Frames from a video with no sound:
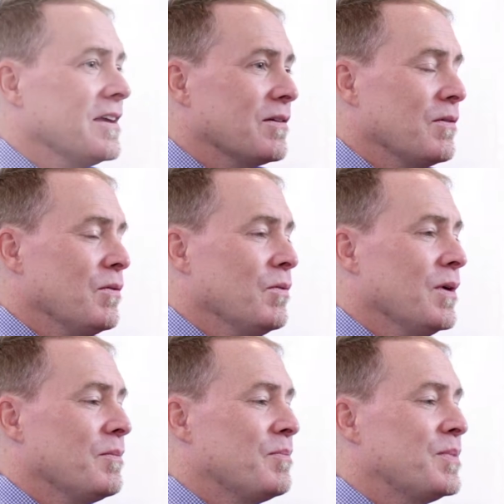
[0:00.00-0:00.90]
think
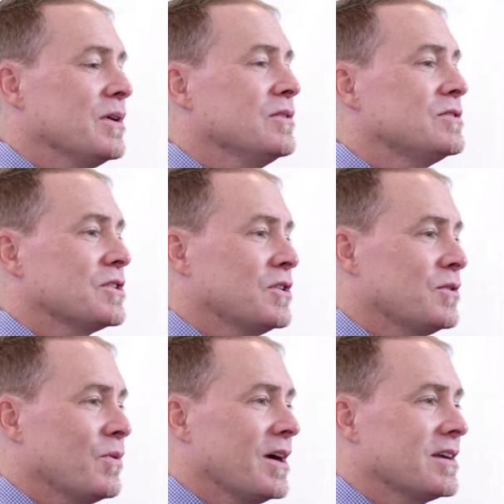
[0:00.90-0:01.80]
what builds a
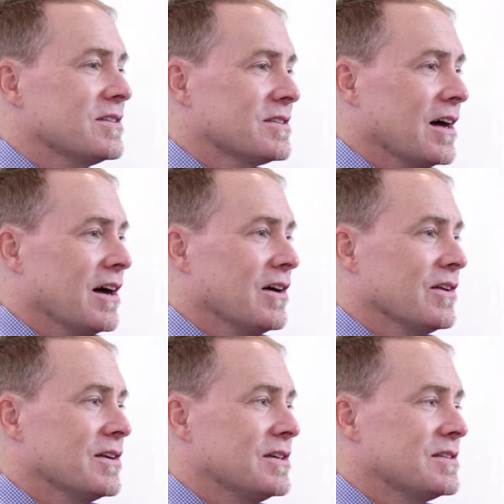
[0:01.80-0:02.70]
good wedding
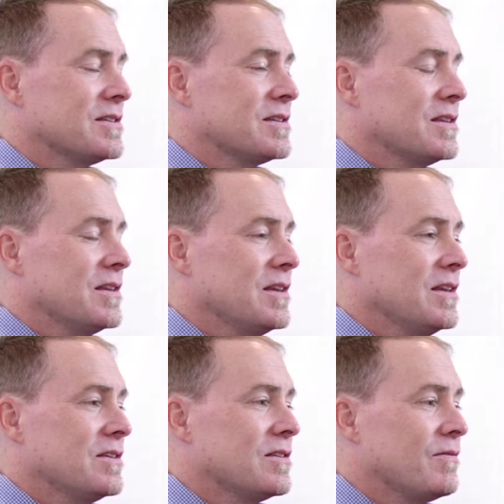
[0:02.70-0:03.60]
style is
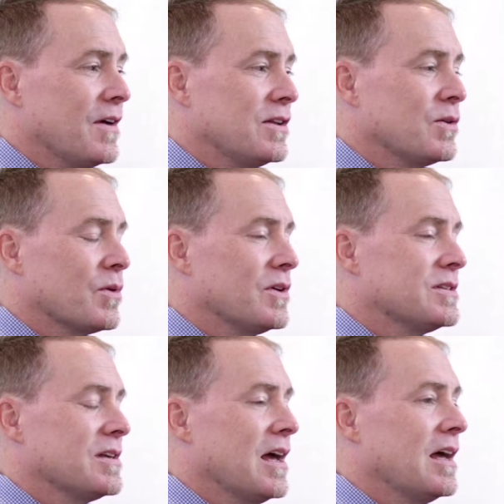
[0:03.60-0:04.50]
is the venue where
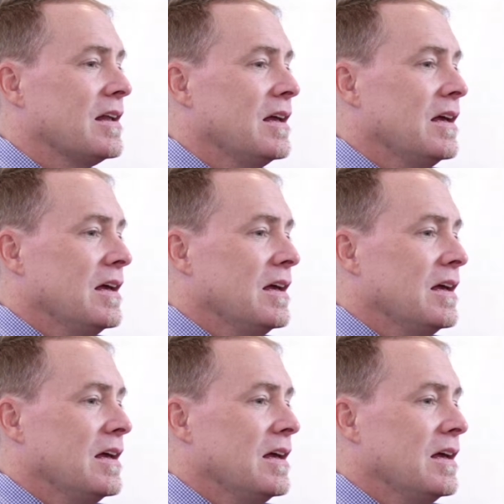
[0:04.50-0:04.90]
it's at.